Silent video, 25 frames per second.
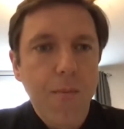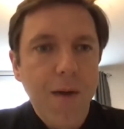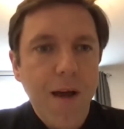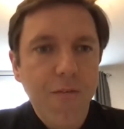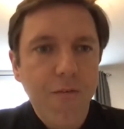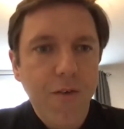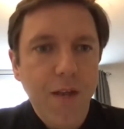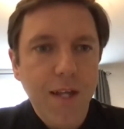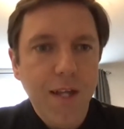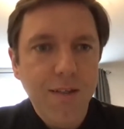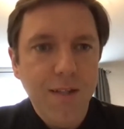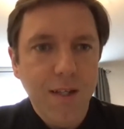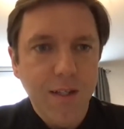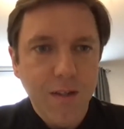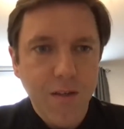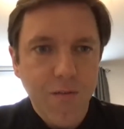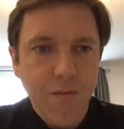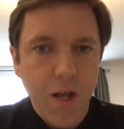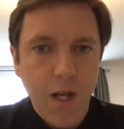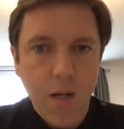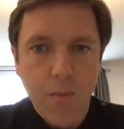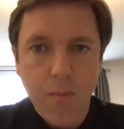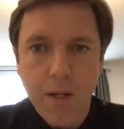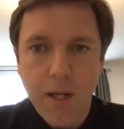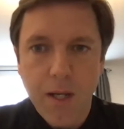athletic
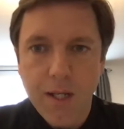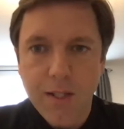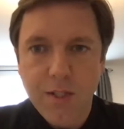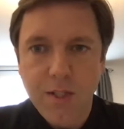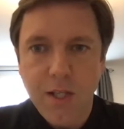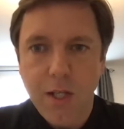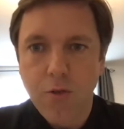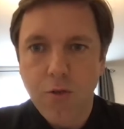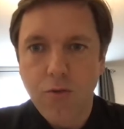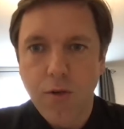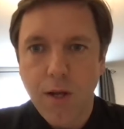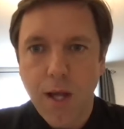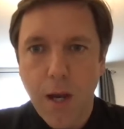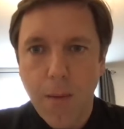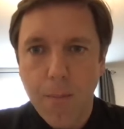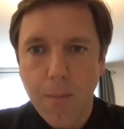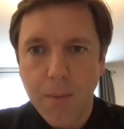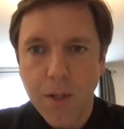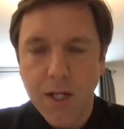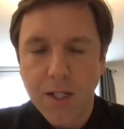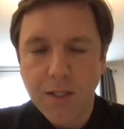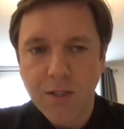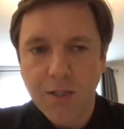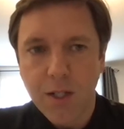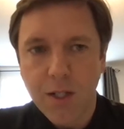development in Central
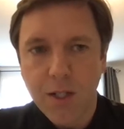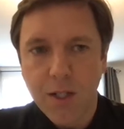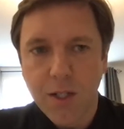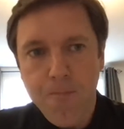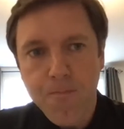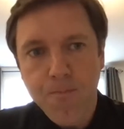Alberta.